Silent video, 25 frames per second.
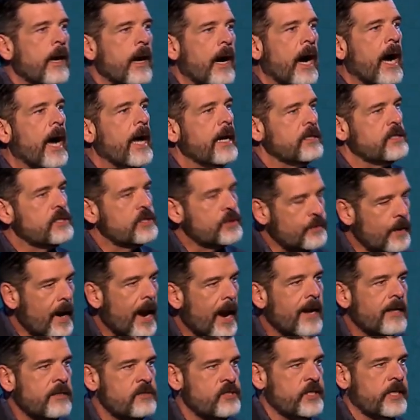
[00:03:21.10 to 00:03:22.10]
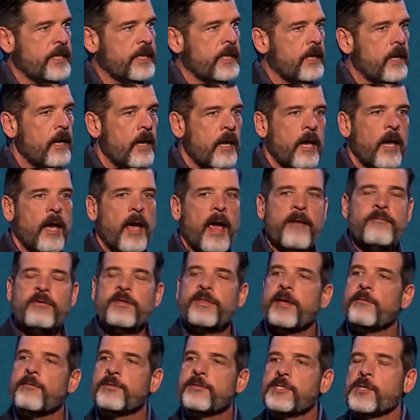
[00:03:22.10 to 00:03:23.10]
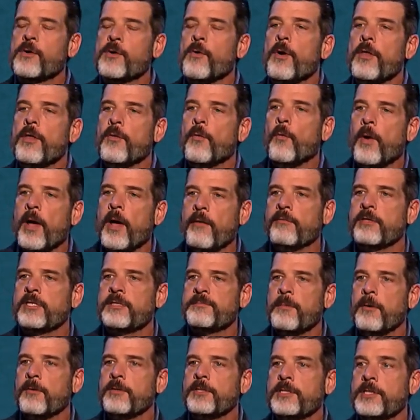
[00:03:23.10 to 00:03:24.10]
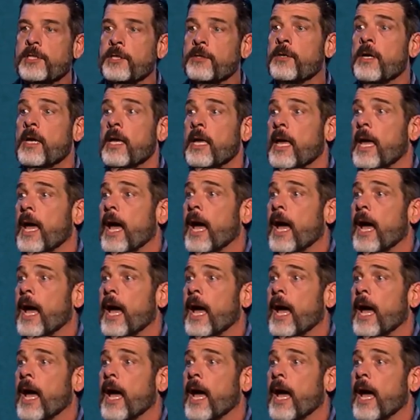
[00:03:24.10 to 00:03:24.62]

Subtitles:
I had a strategy, everything was going the way it was supposed to,